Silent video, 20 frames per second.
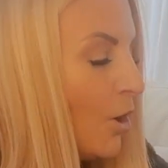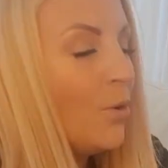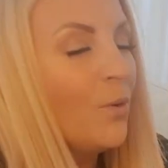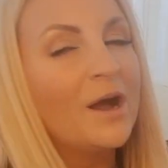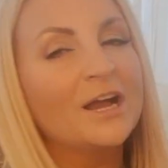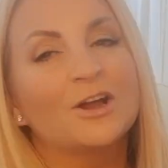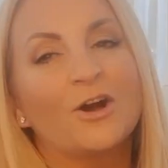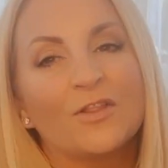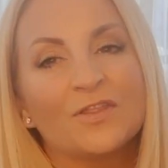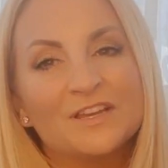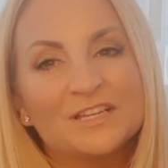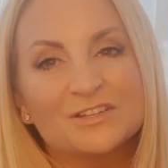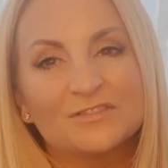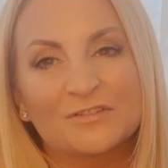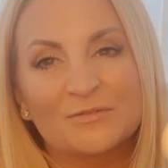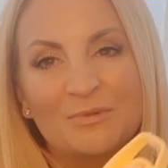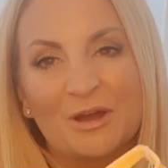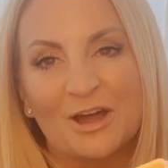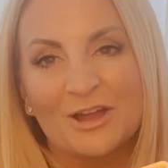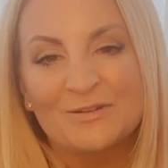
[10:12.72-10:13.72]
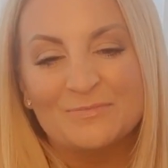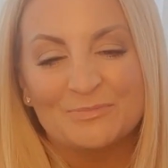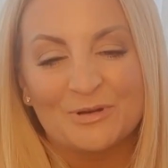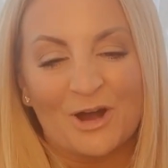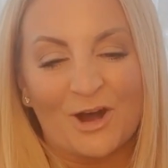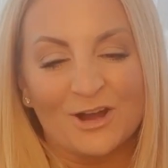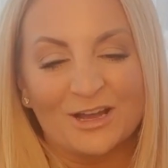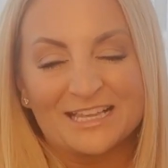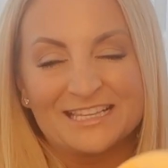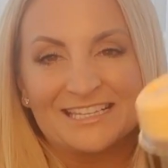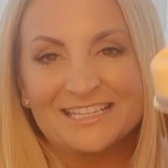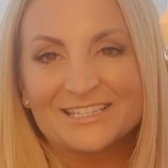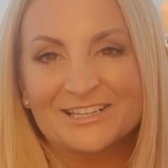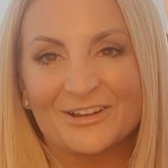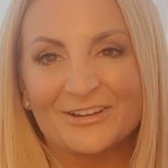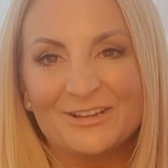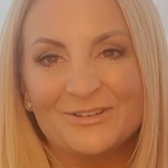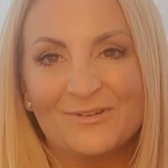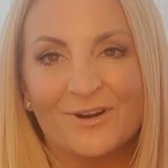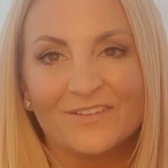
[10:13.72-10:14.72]
Oh, I got this from Home Bargains. It's
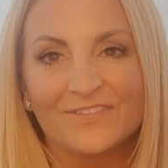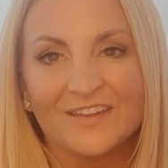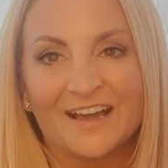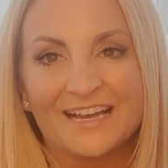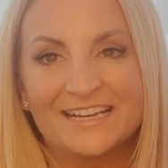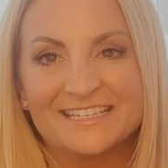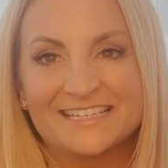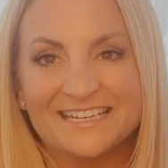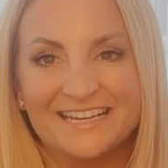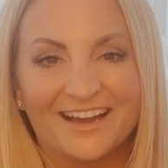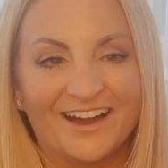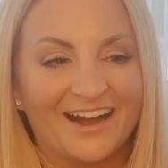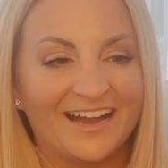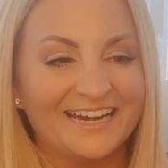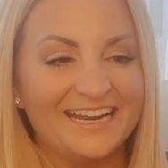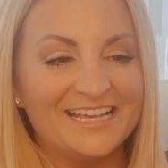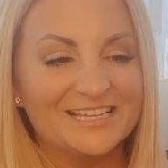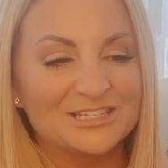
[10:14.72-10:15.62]
only $1.99.